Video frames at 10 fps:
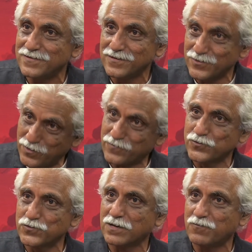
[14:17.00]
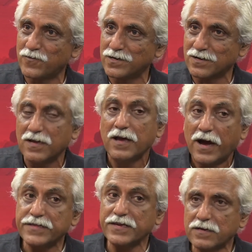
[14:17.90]
You have to do some work.
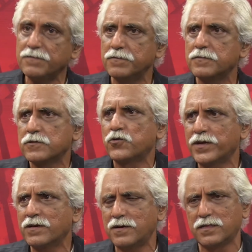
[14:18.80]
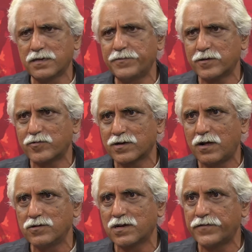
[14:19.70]
I think, knowing a little bit about
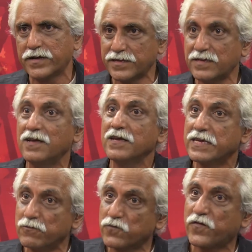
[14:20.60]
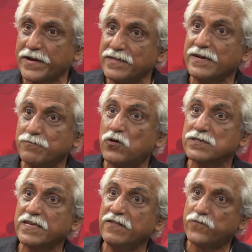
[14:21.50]
Rahul Dravid, I think he would find that more
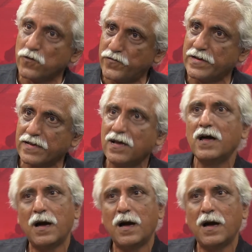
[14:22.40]
self-fulfilling,